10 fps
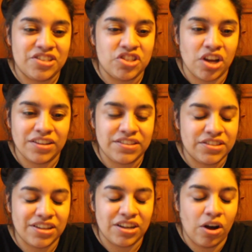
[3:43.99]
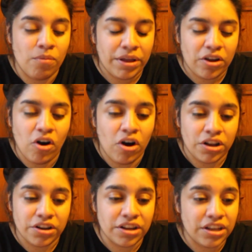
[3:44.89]
just, oh my
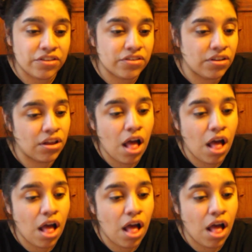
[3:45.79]
god, he's,